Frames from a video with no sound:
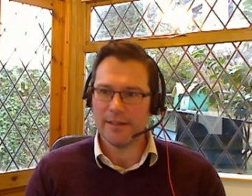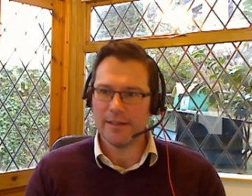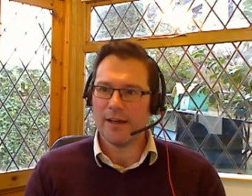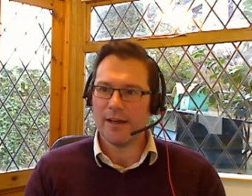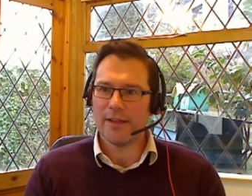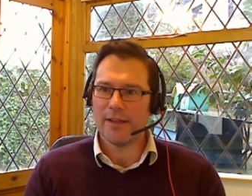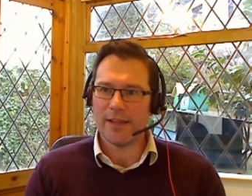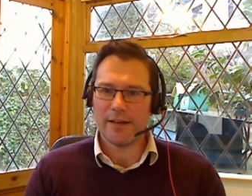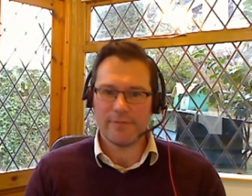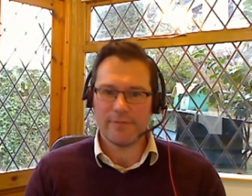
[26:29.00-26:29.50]

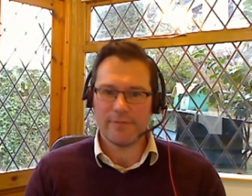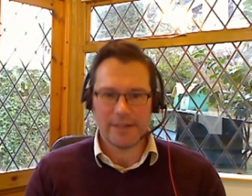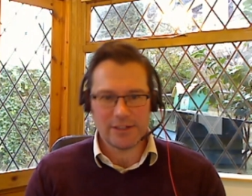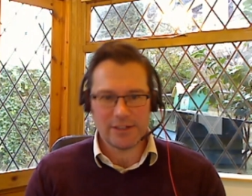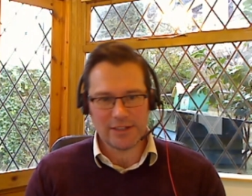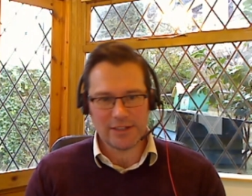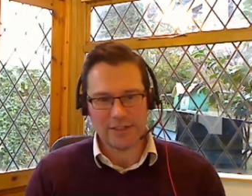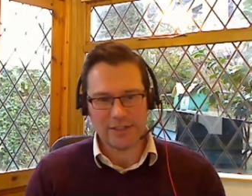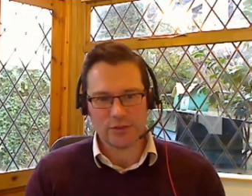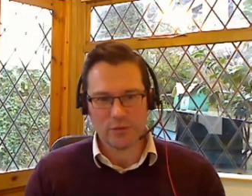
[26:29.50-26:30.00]
And then
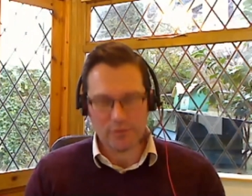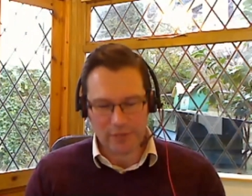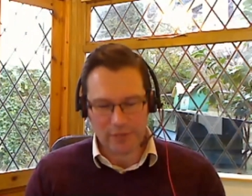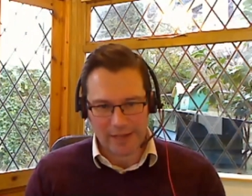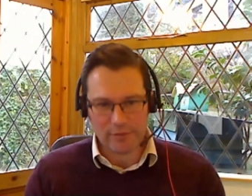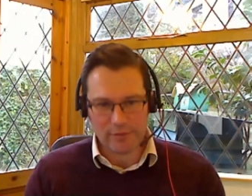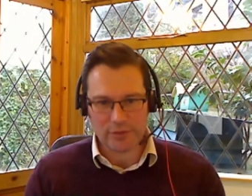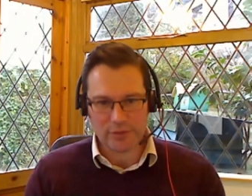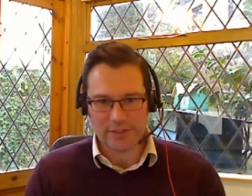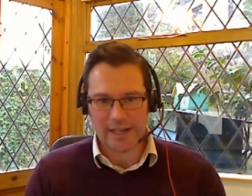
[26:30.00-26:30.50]
eventually it sort of
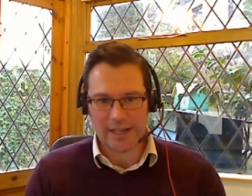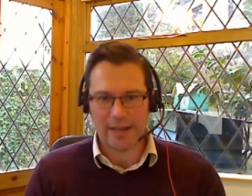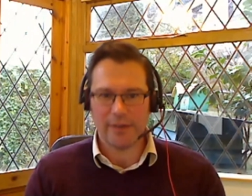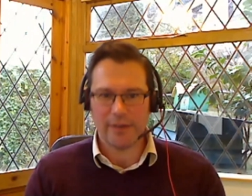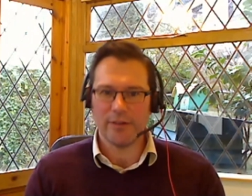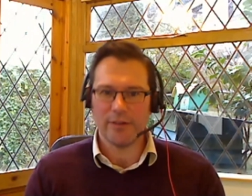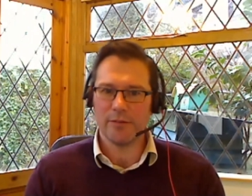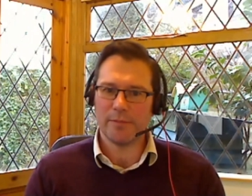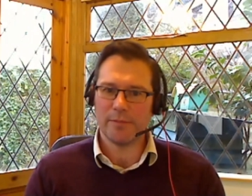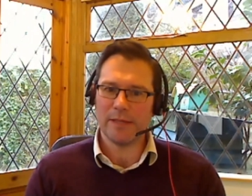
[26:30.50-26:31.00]
levels
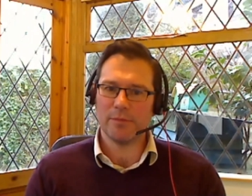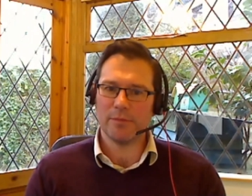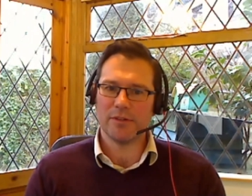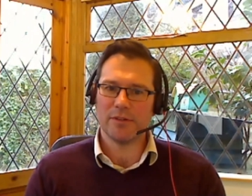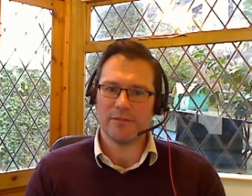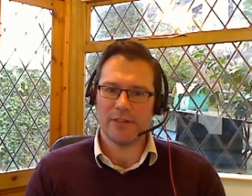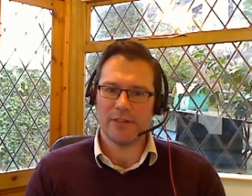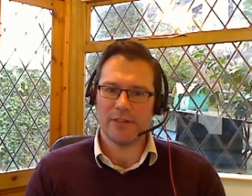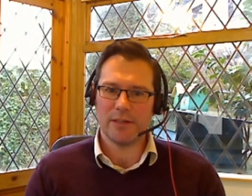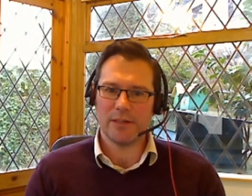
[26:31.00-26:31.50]
out and people
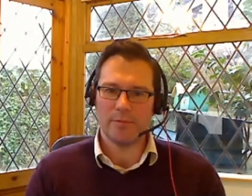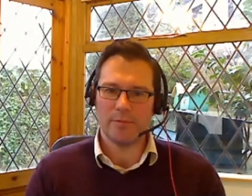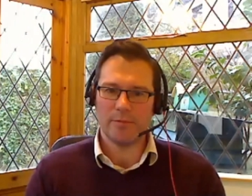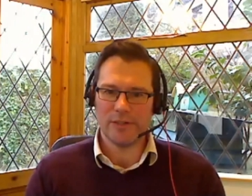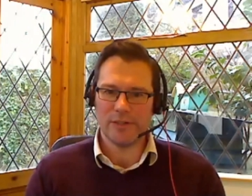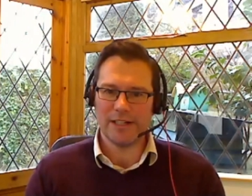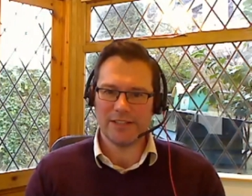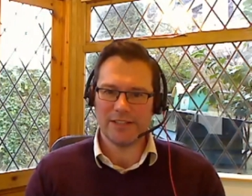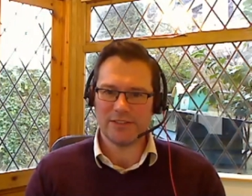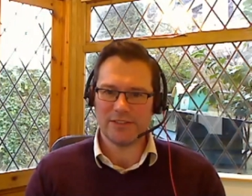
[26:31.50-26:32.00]
develop a
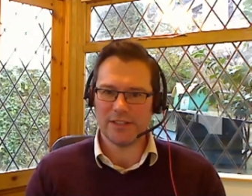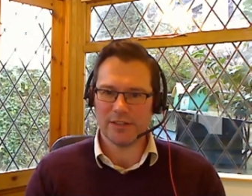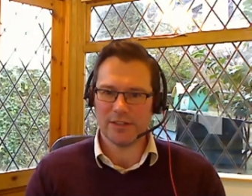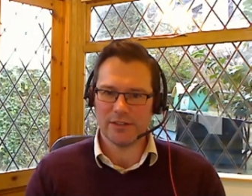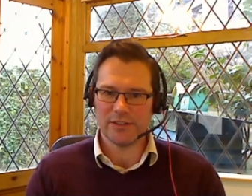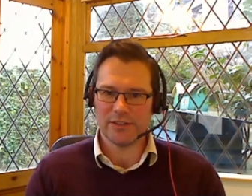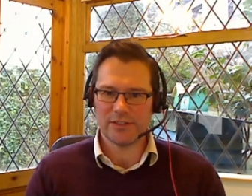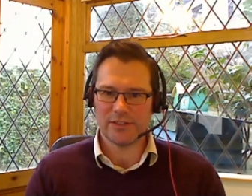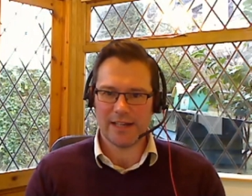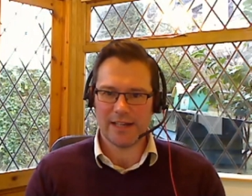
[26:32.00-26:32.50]
realistic
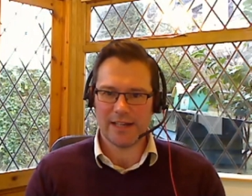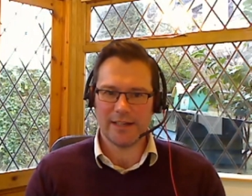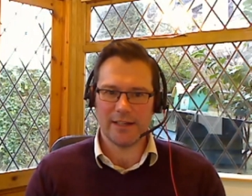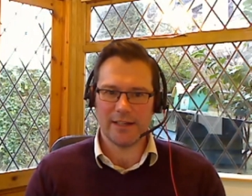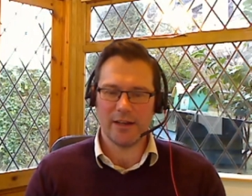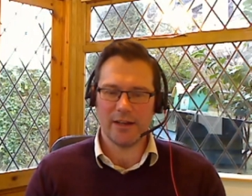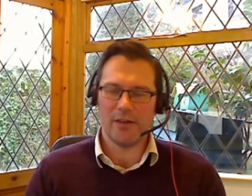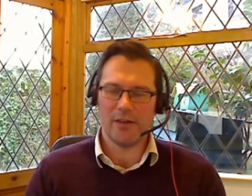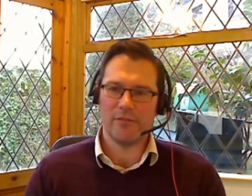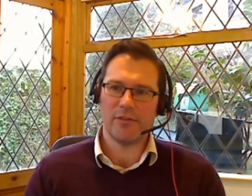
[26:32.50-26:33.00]

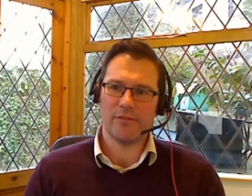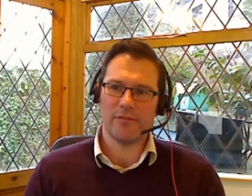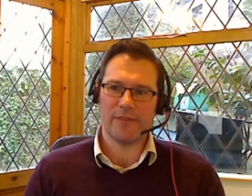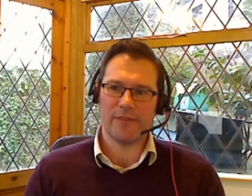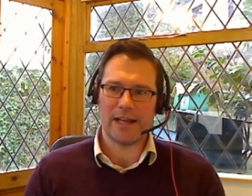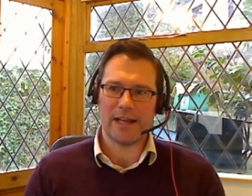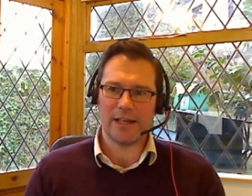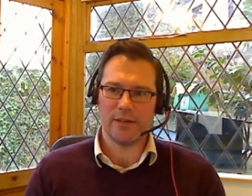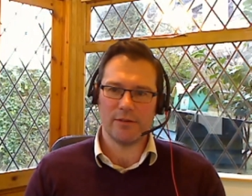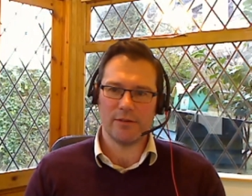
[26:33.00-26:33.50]
understanding of the
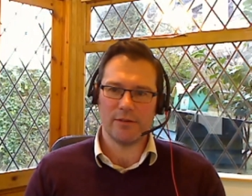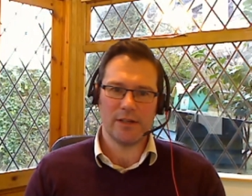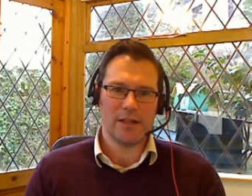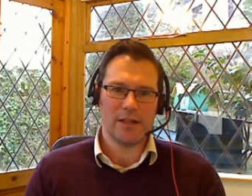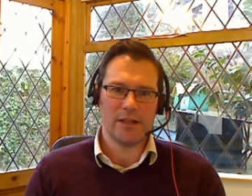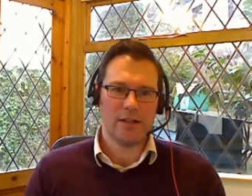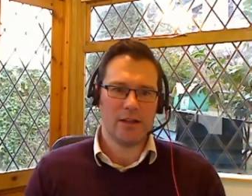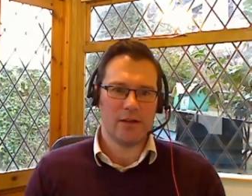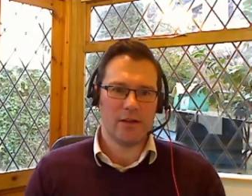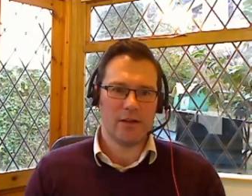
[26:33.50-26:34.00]
value
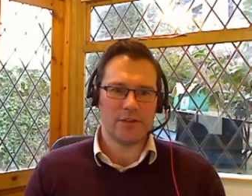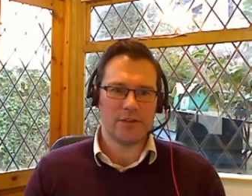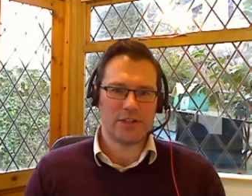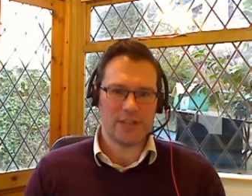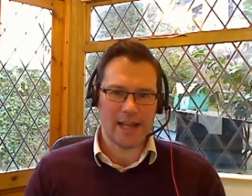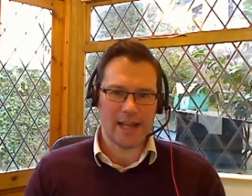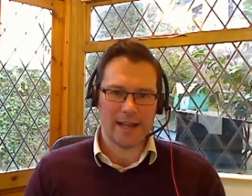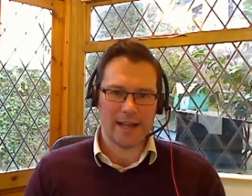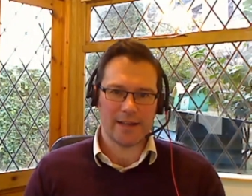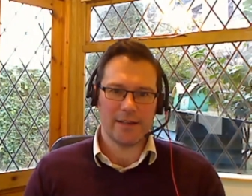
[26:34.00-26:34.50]
of the
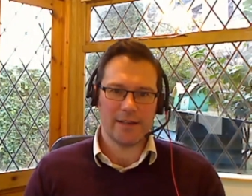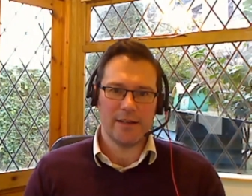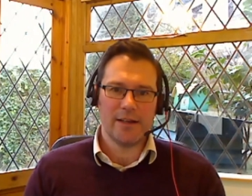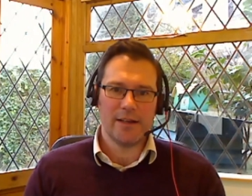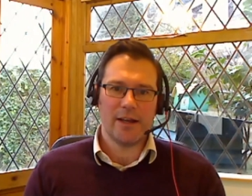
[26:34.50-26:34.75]
tech.